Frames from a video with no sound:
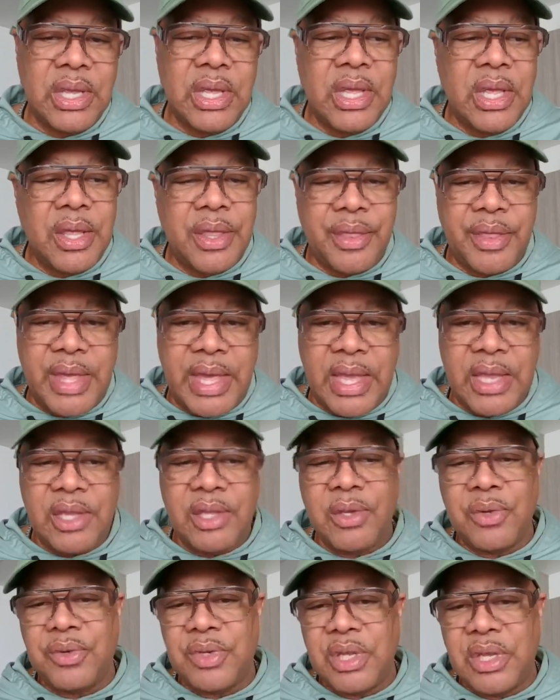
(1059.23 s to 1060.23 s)
that you
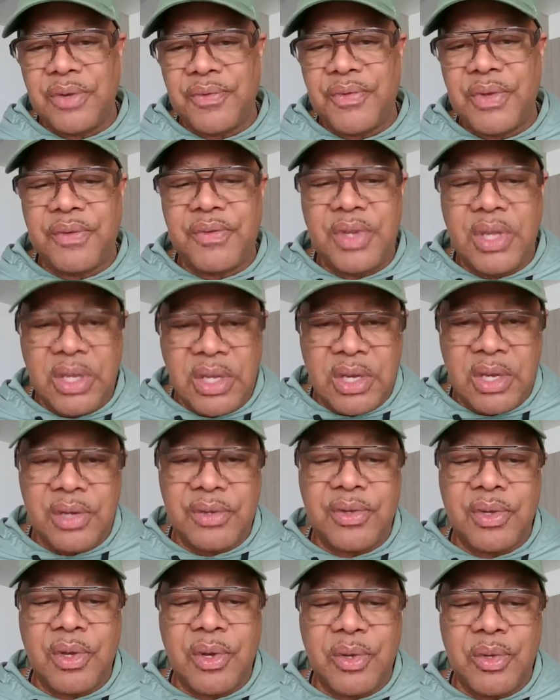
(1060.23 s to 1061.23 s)
did 50 years
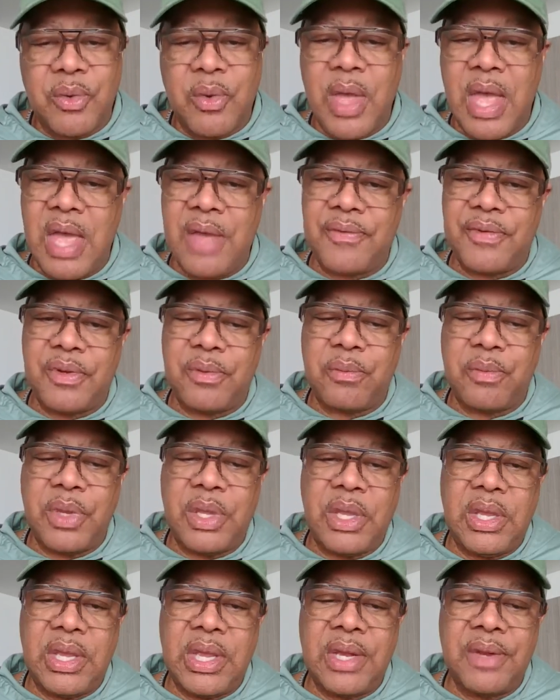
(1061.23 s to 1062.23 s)
ago. You have to be
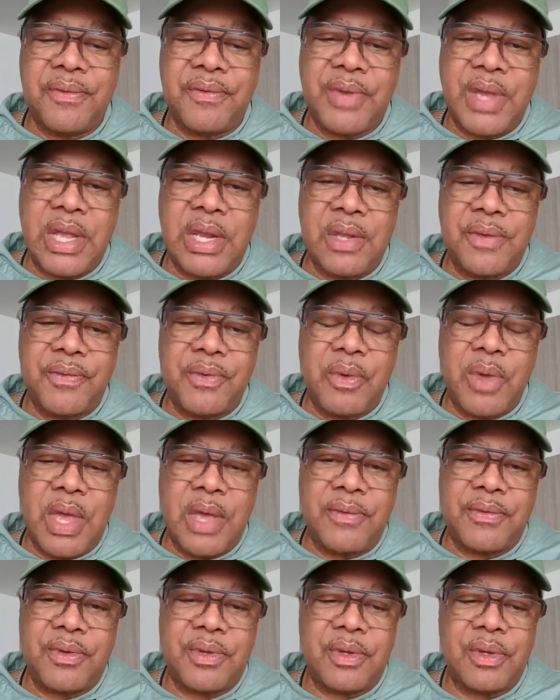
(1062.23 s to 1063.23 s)
innovative. You have
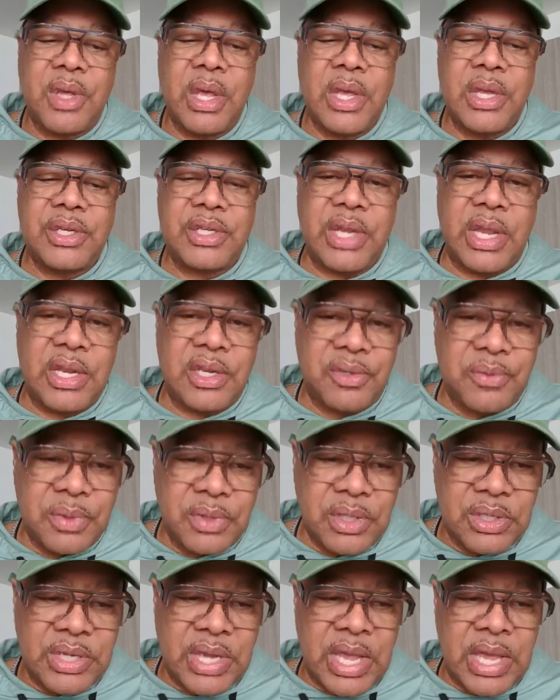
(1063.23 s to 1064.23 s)
to change with the
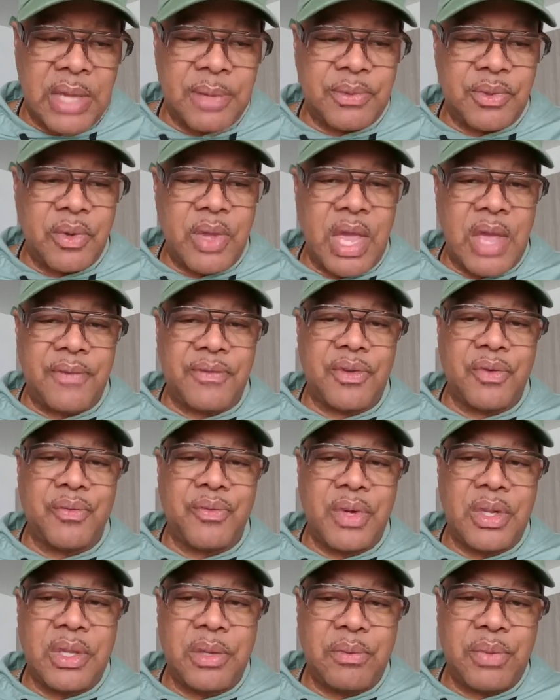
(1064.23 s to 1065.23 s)
times. You have to
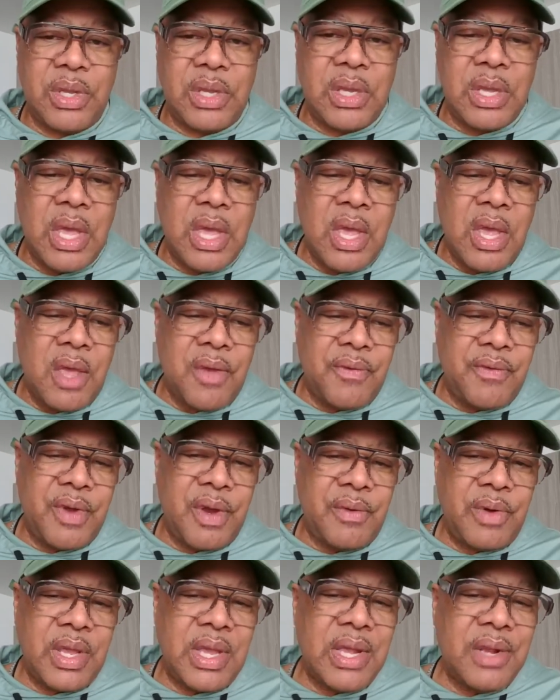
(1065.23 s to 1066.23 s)
really be very
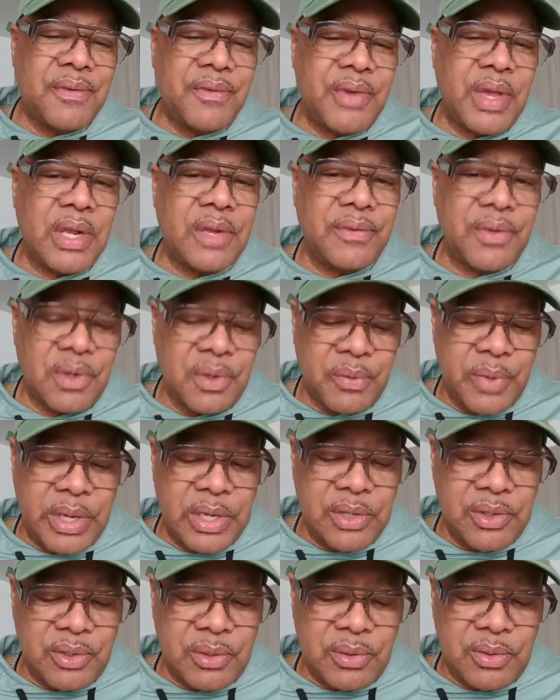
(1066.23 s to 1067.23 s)
innovative in the way you
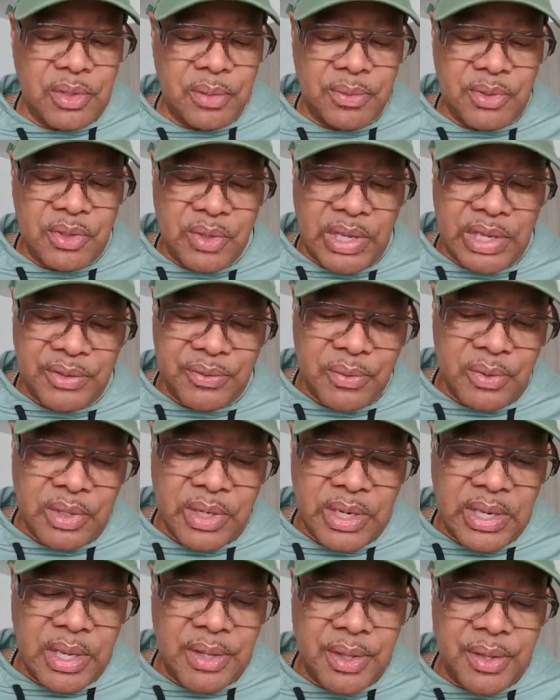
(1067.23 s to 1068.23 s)
do something. So that's one of the
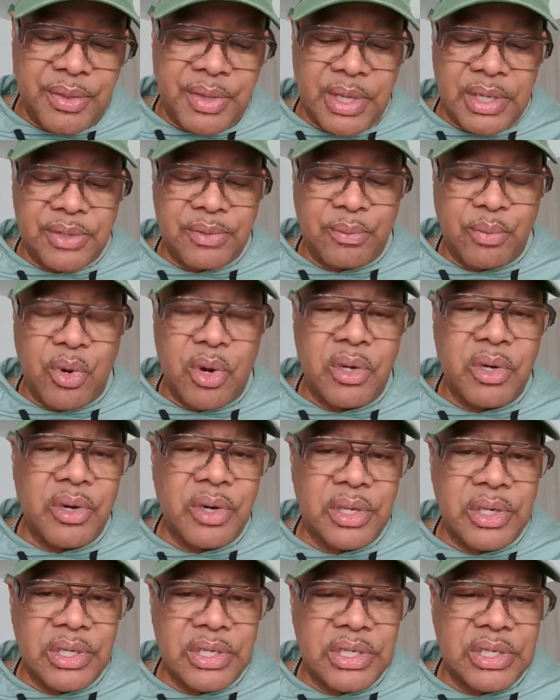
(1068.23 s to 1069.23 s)
other things, broader
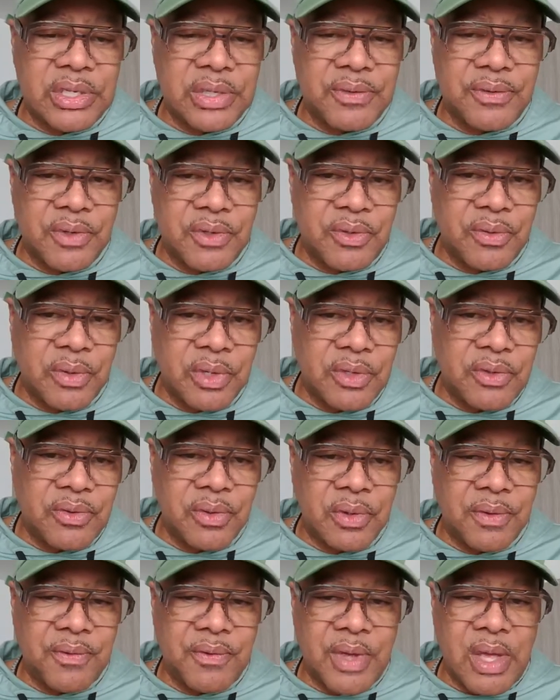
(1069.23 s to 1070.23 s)
initiatives for
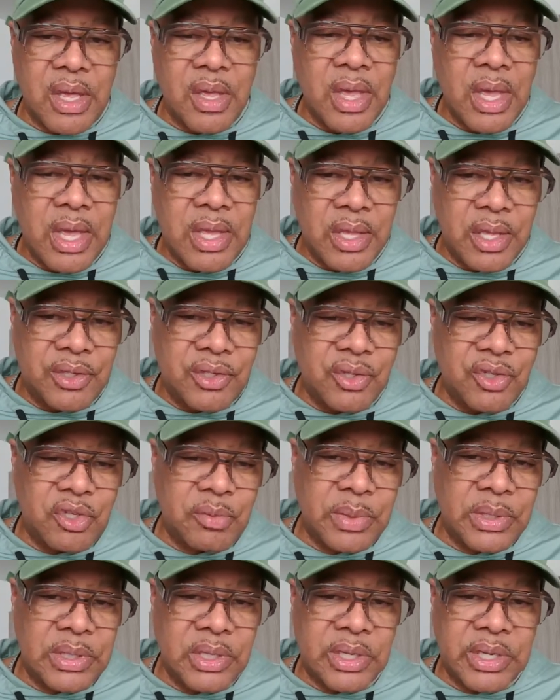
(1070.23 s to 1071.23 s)
2025 that you should be
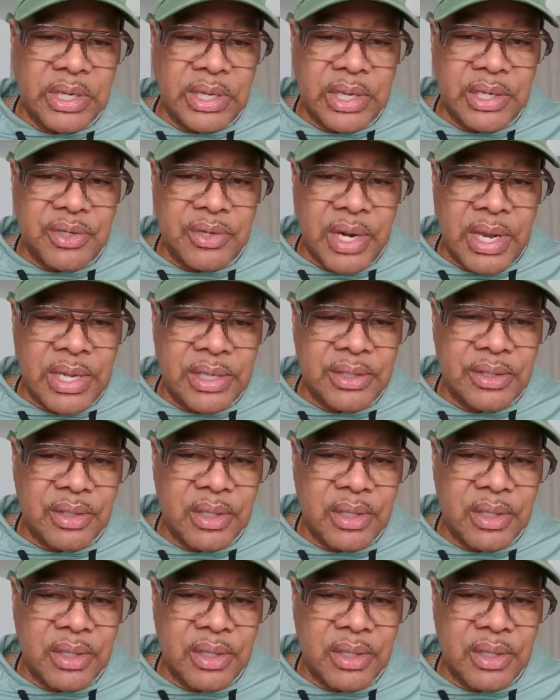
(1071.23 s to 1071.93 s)
looking at trying to